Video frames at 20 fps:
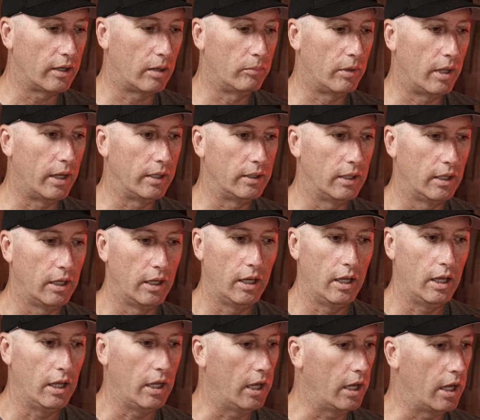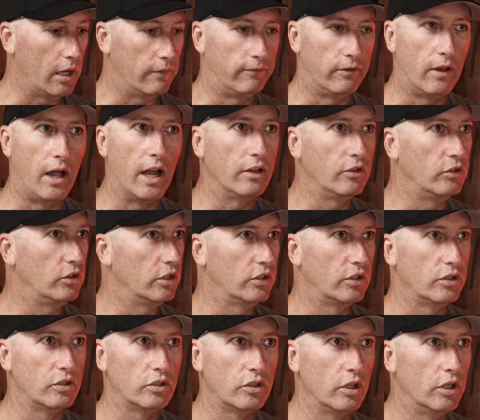I'm like, it flies
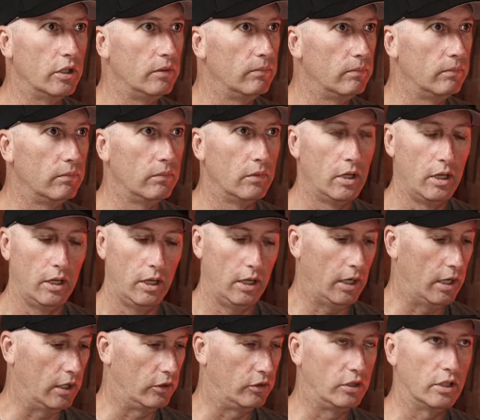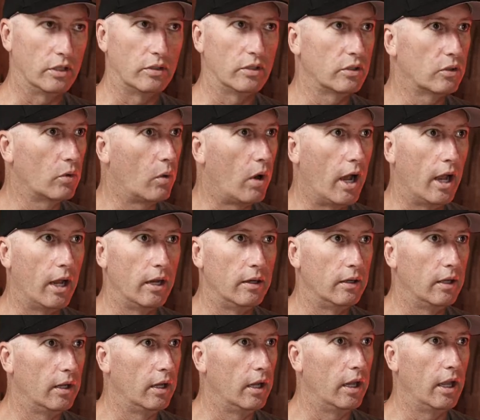just as good, it's just as quiet,
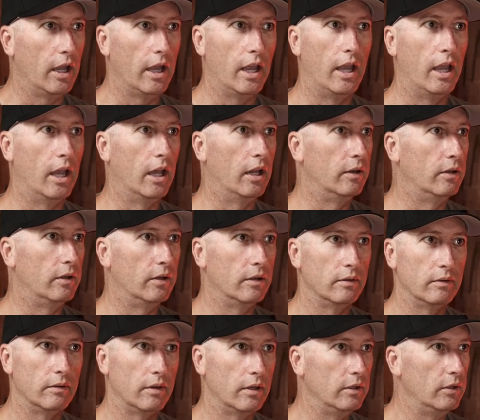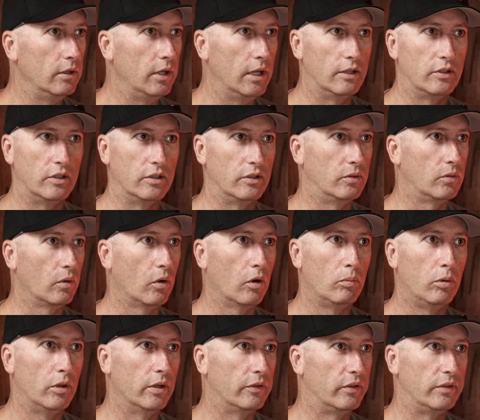and it's as
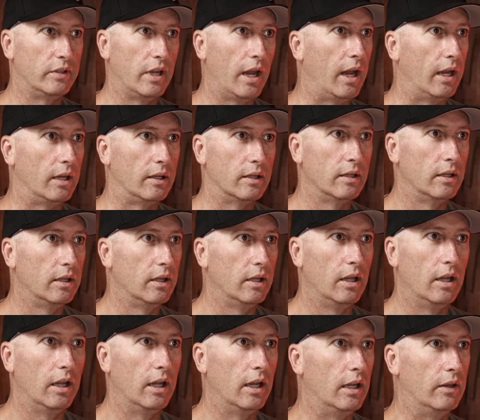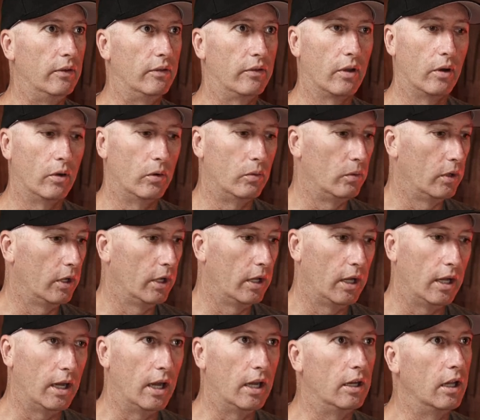durable as a tank. And so
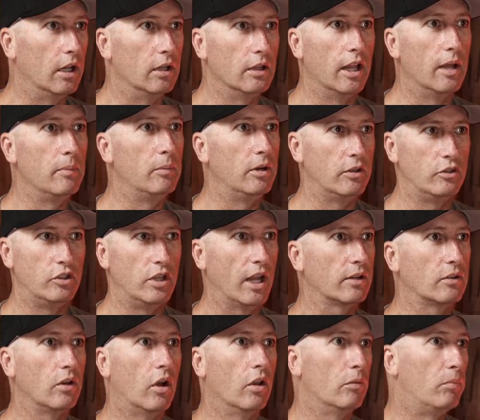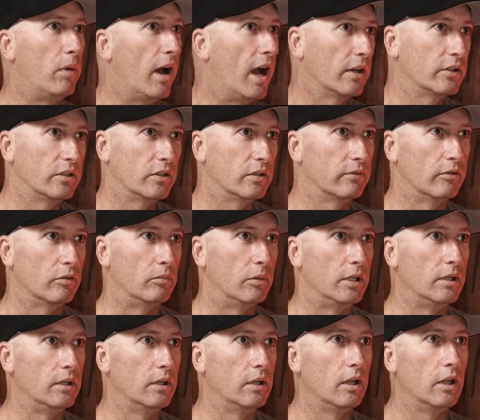it checked all the boxes for
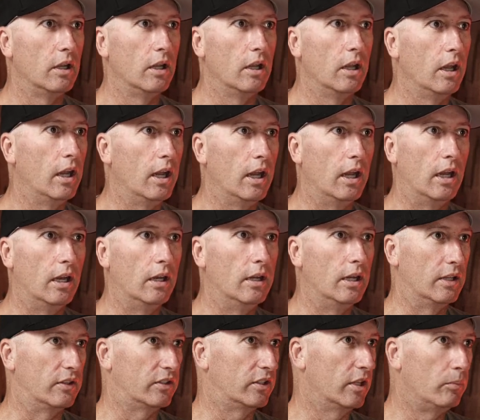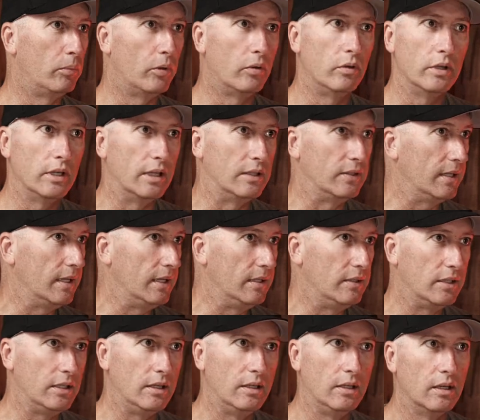me. And it's simple, it's
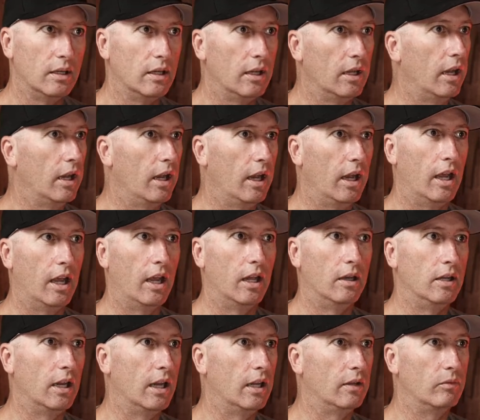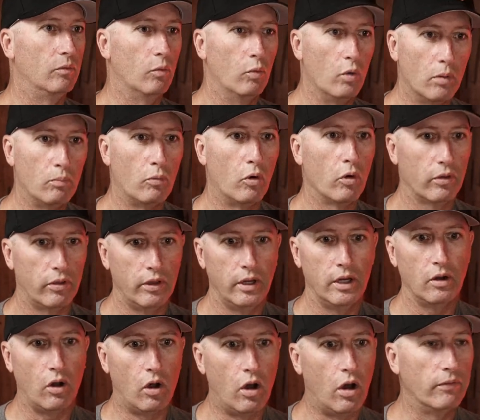easy, and one more
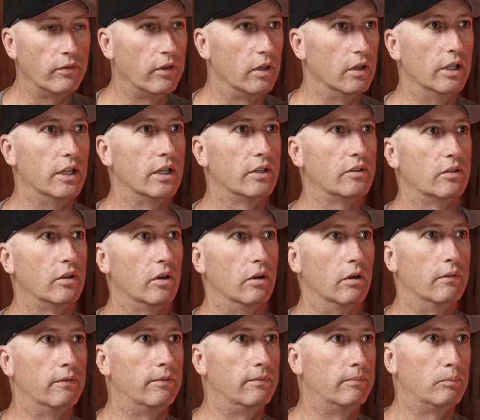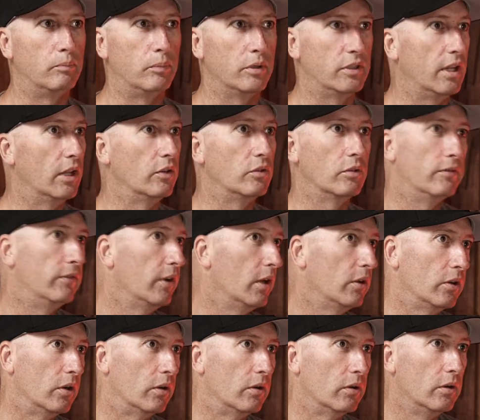thing off the list of potential
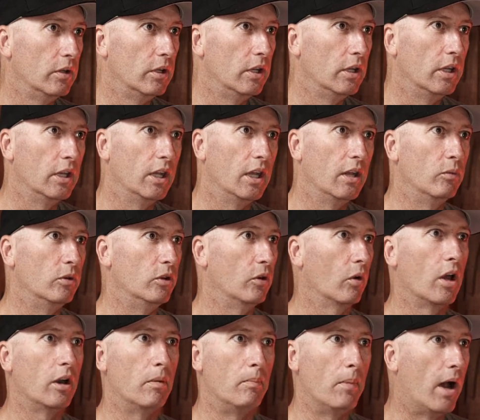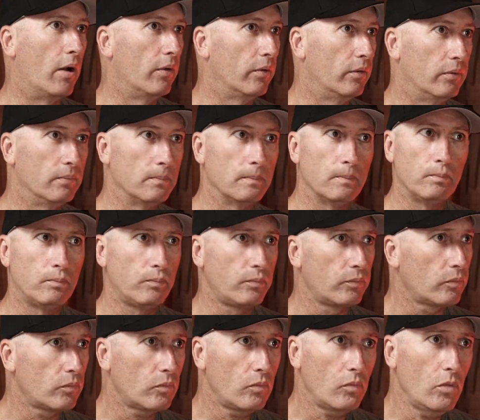failure. And when you're on a mountain
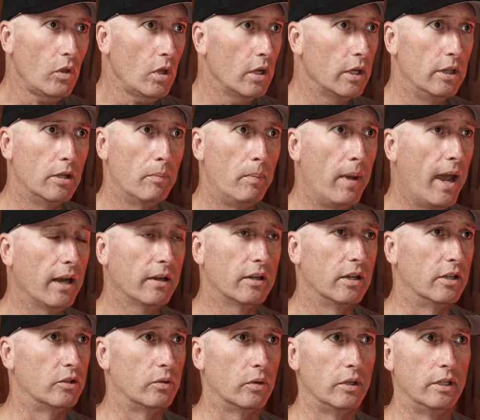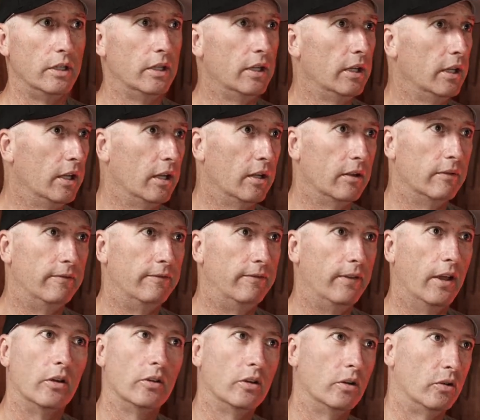in the backcountry,
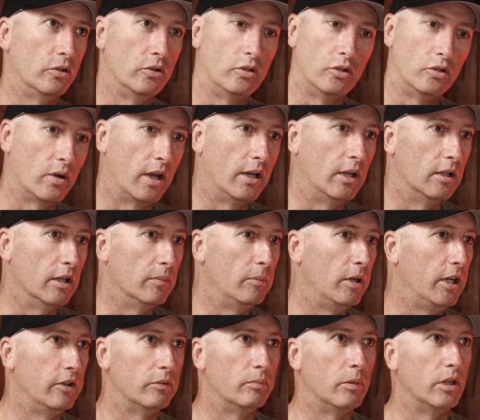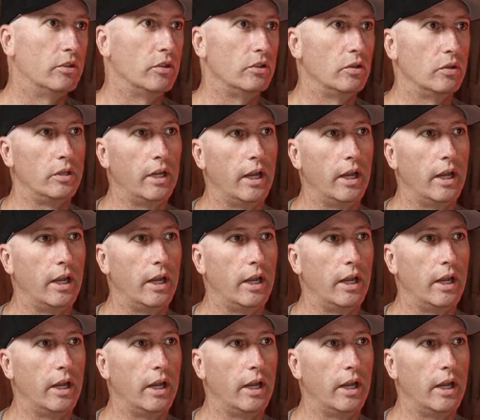failures you're trying to eliminate as much as you